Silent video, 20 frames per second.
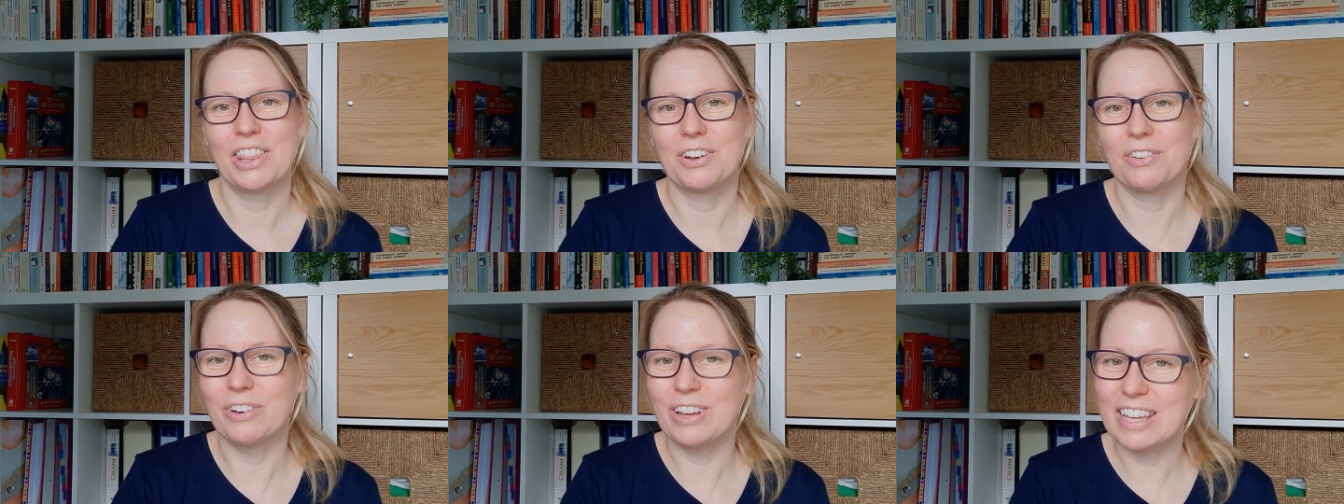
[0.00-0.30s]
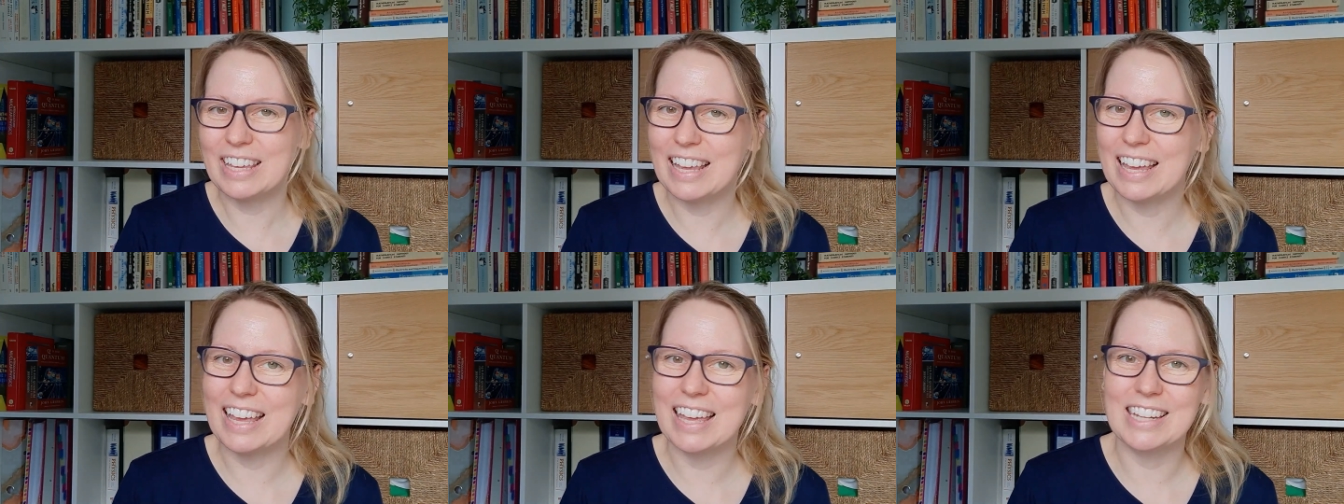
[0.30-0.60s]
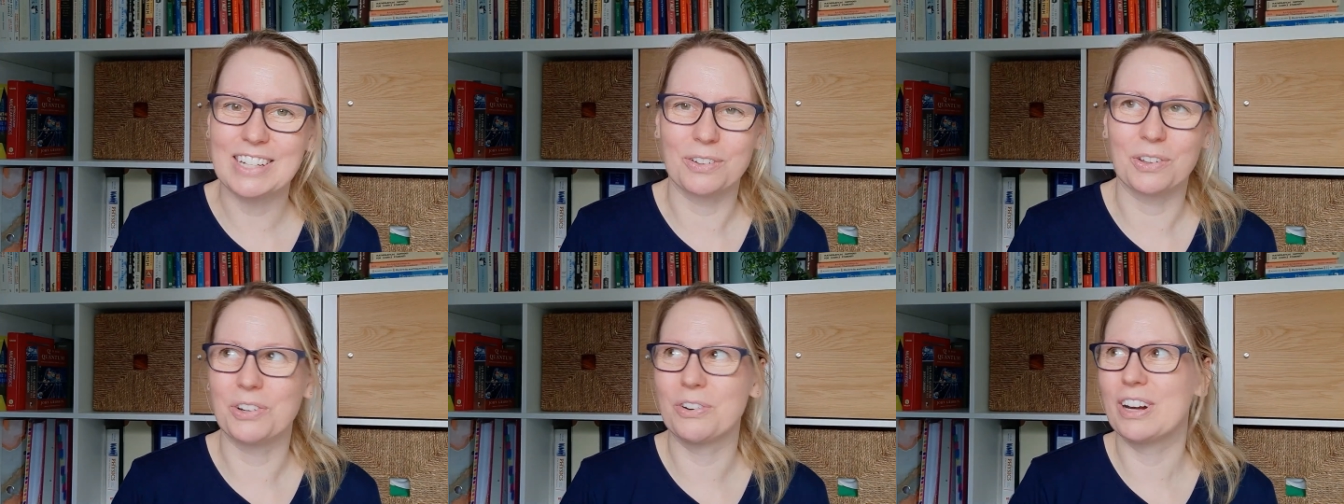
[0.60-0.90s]
3
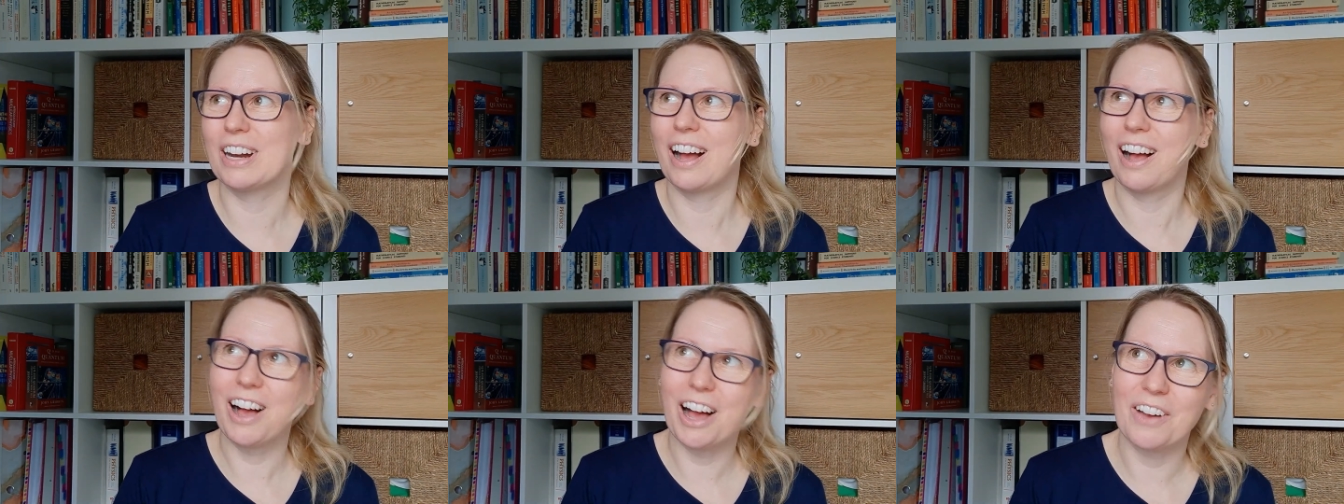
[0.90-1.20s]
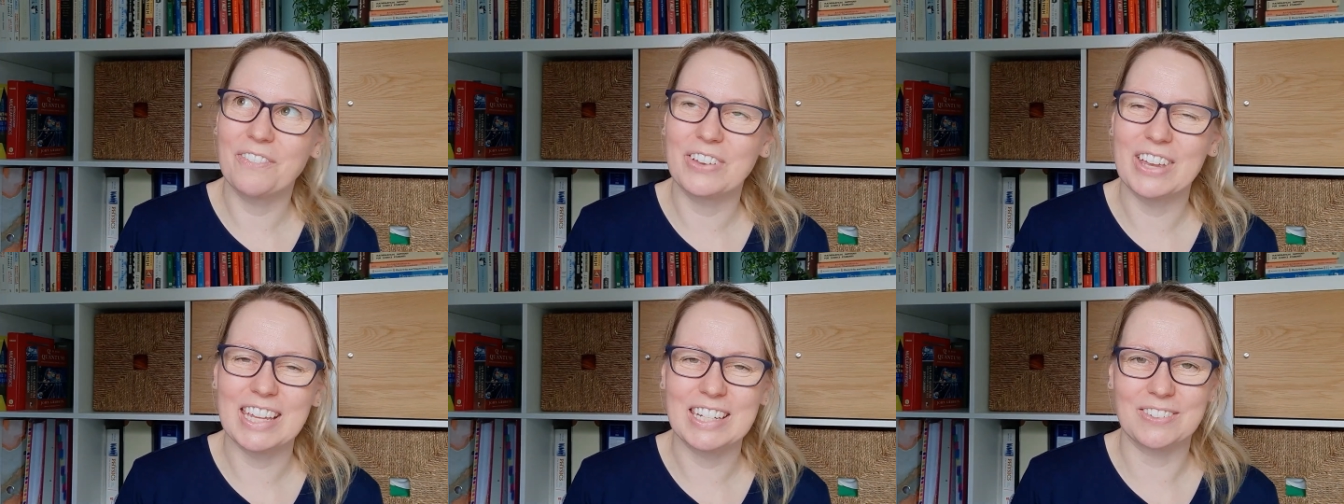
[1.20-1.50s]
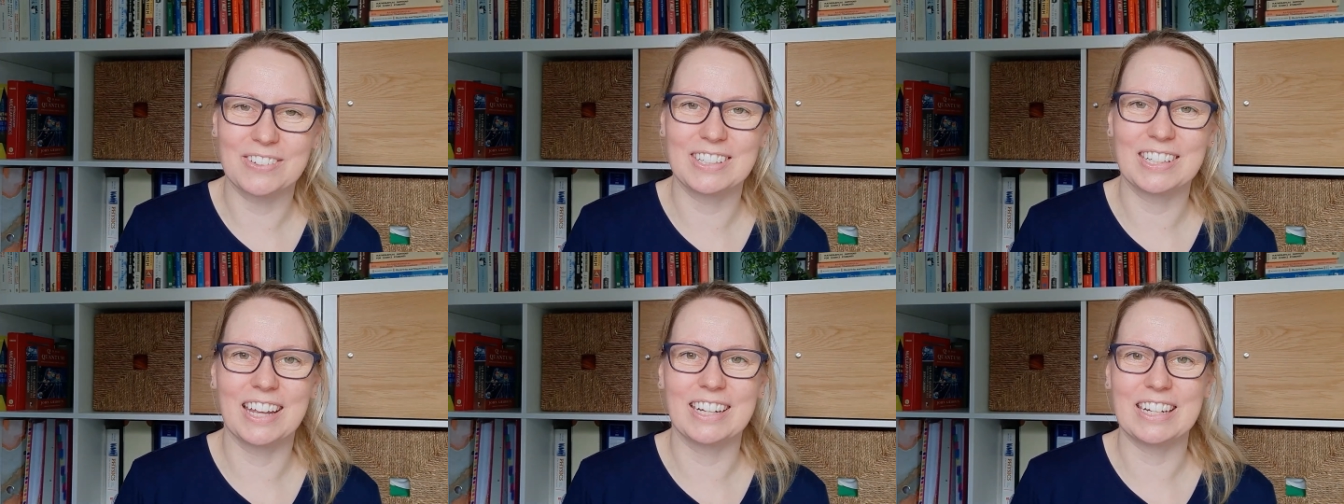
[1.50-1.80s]
years or 3.5
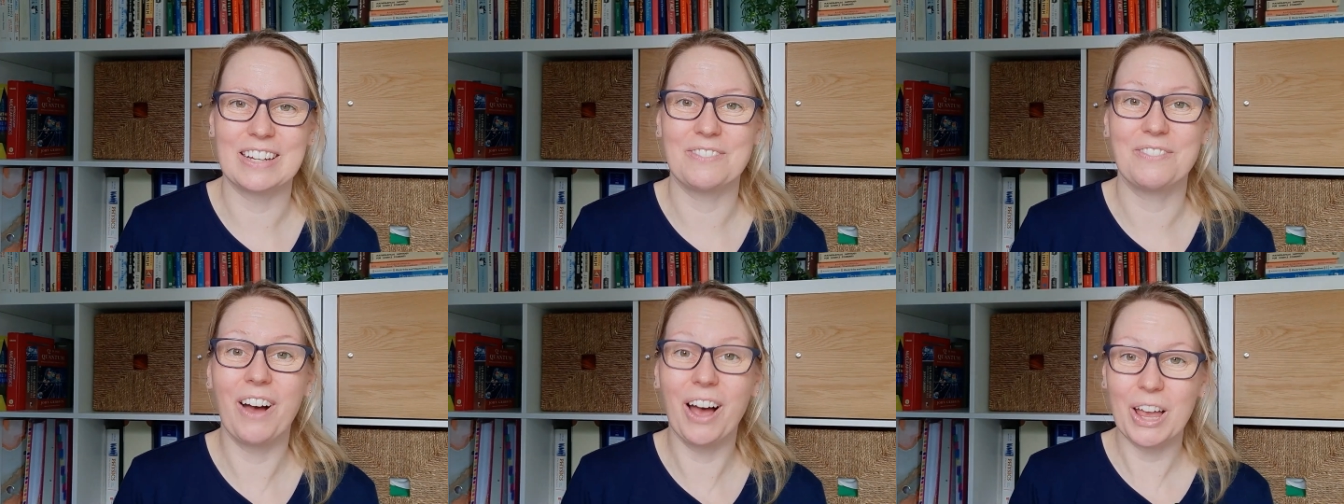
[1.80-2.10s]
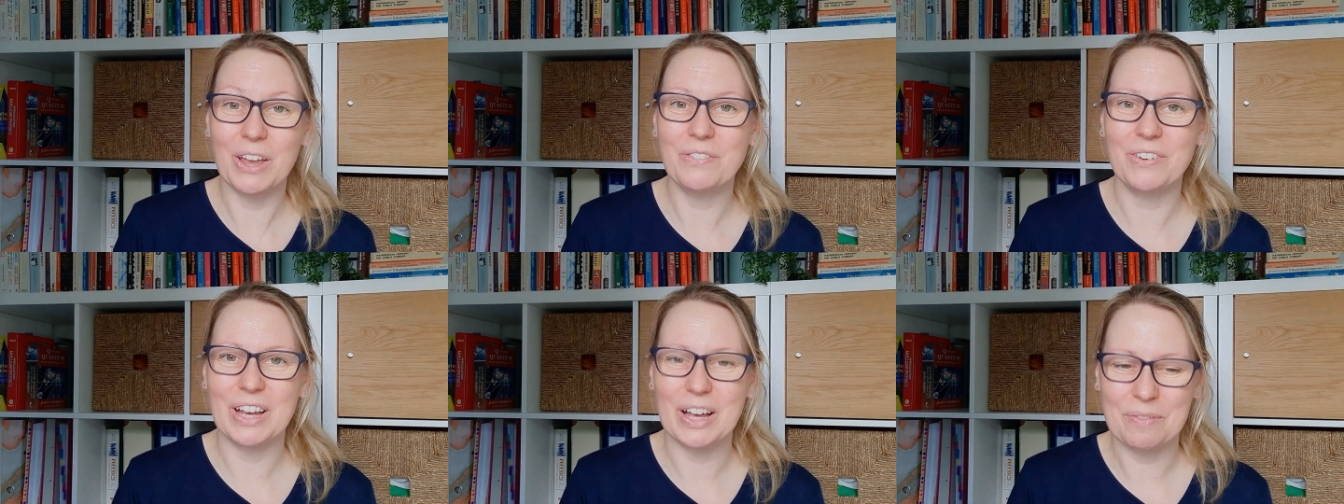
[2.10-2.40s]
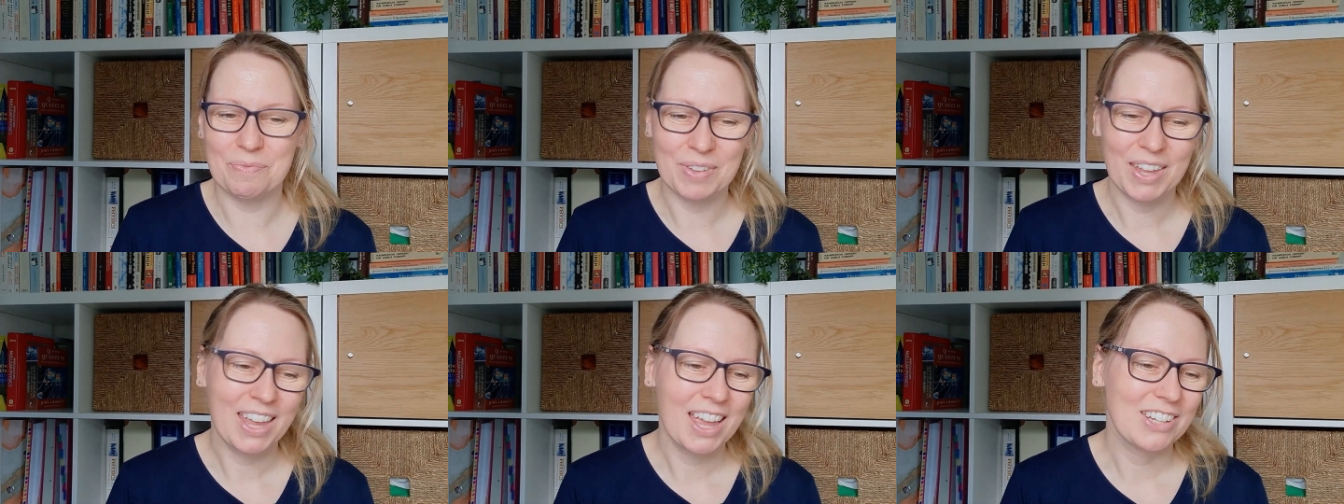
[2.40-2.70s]
years of study
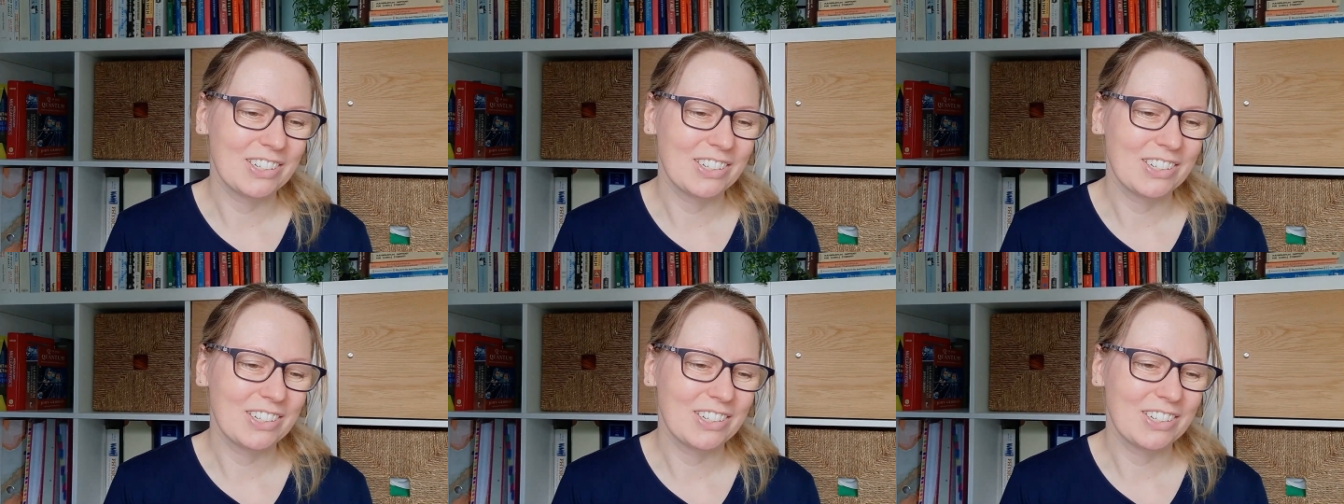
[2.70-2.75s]
viva.